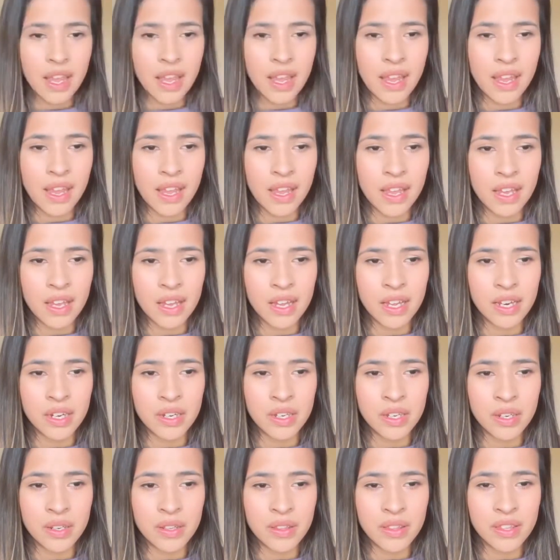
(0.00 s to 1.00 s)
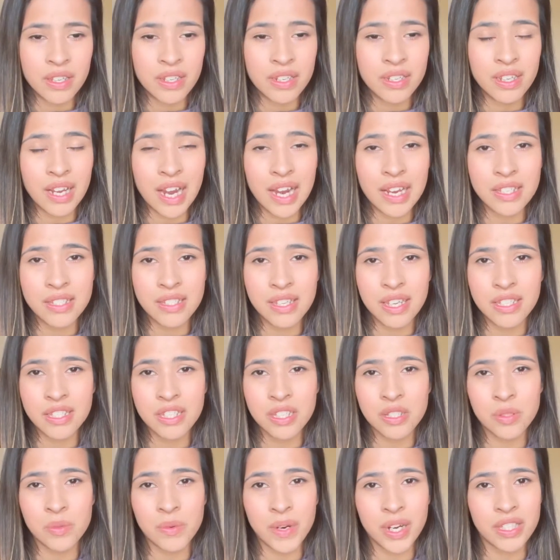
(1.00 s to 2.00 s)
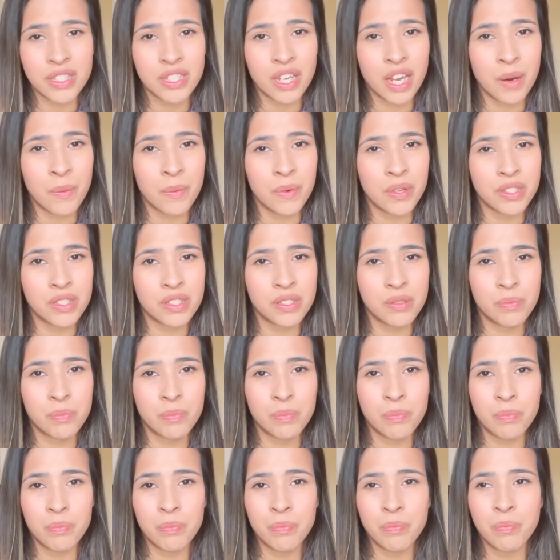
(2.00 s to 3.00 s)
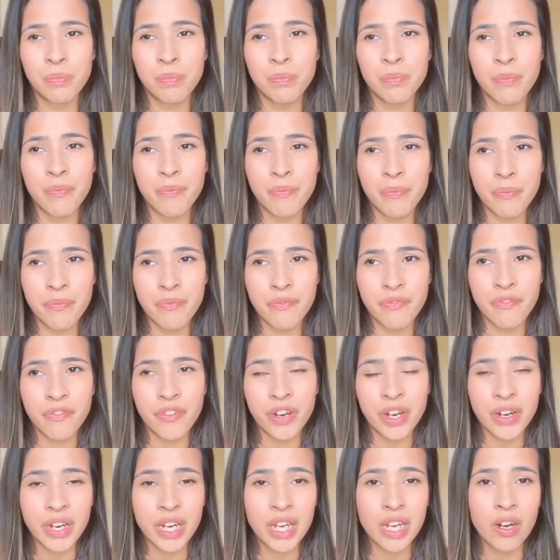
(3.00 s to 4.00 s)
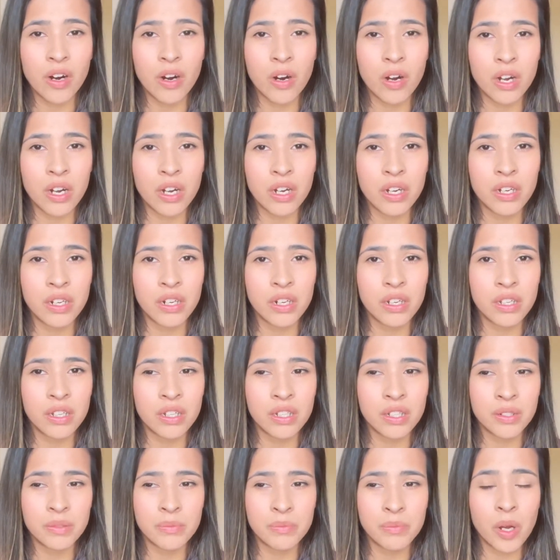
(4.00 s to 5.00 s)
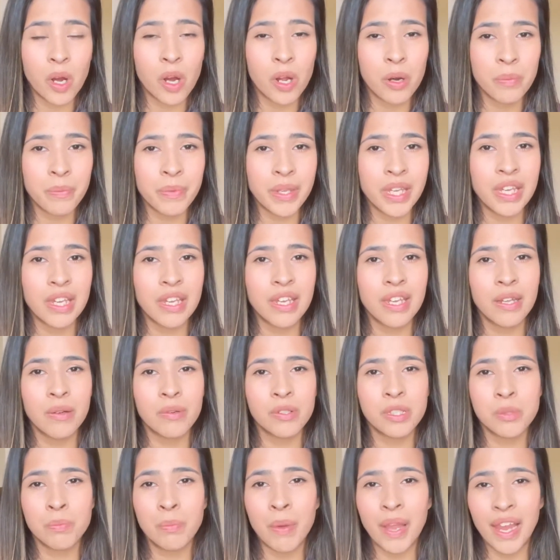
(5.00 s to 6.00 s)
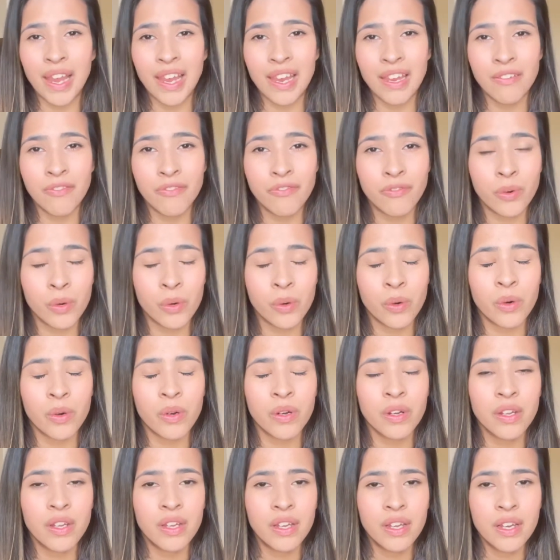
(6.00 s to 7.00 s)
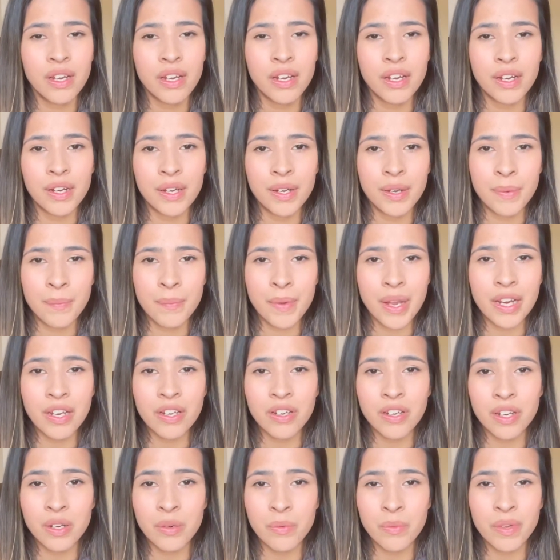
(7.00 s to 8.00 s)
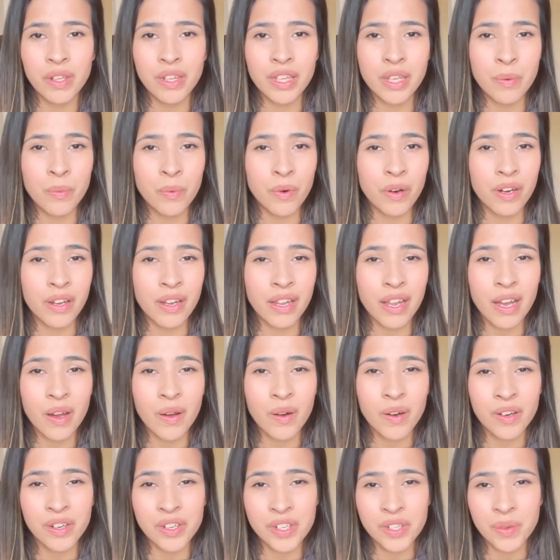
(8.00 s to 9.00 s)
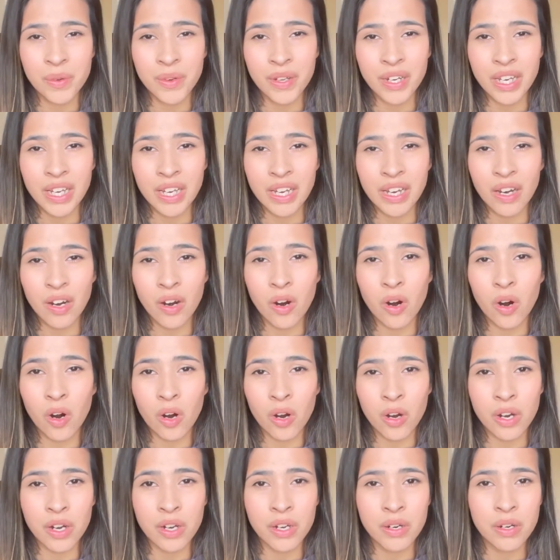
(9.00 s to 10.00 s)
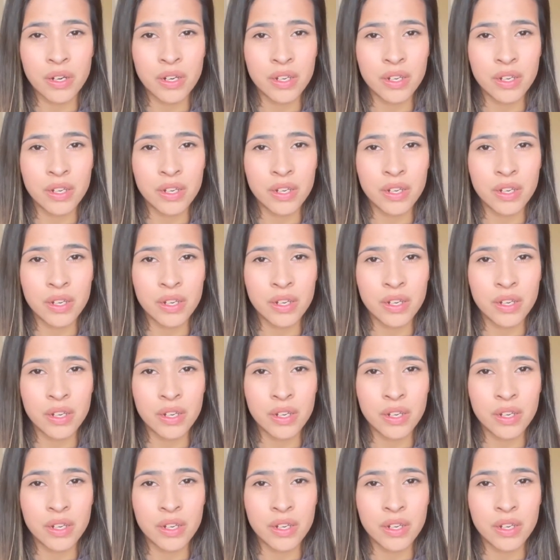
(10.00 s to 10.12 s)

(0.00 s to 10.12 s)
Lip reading: And the diastasis recti was very hard on me. It was painful. I couldn't really work out or do any hard